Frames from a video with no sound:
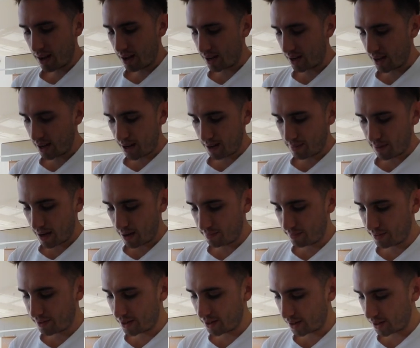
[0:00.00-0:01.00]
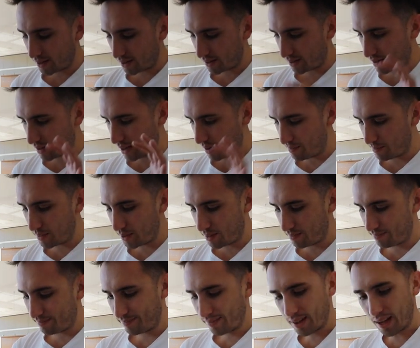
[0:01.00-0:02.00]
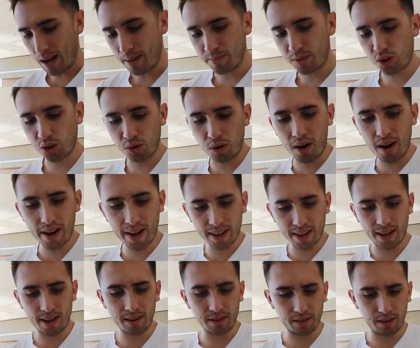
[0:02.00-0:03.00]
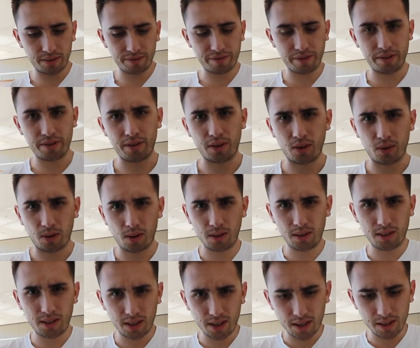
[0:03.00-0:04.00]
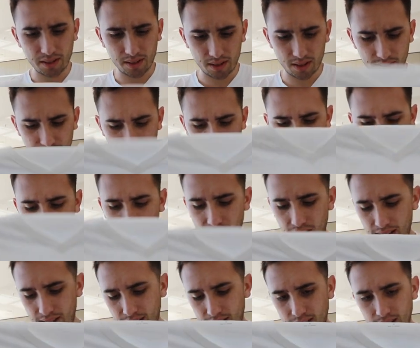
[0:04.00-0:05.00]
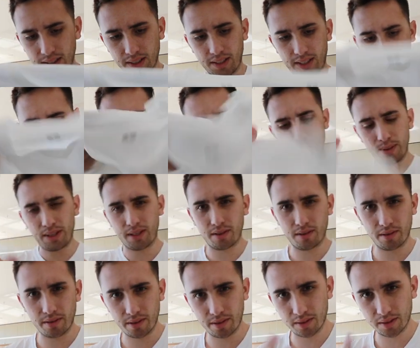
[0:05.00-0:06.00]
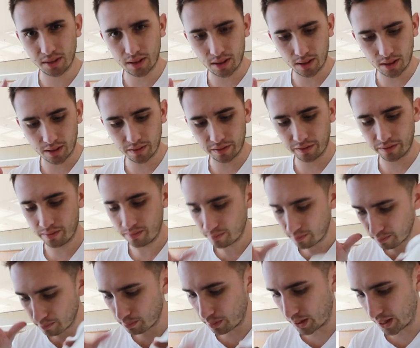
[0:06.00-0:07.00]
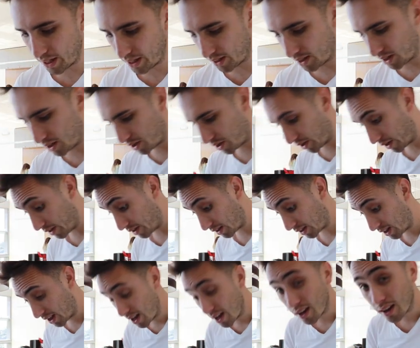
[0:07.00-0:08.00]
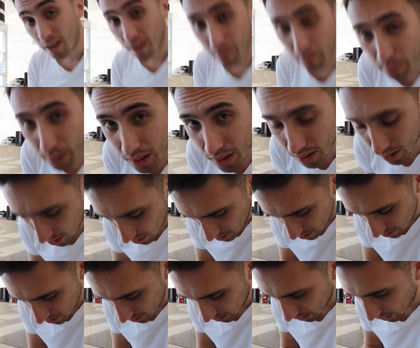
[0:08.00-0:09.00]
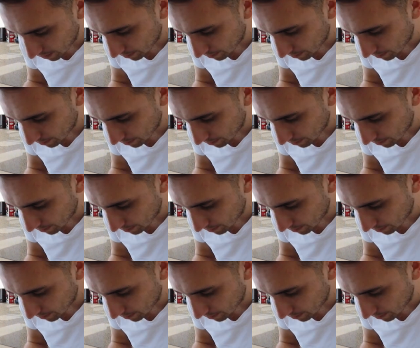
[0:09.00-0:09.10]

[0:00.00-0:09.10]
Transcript: Um, I've got, I'm, I'm trying out different qualities and different styles and materials of plain t-shirts because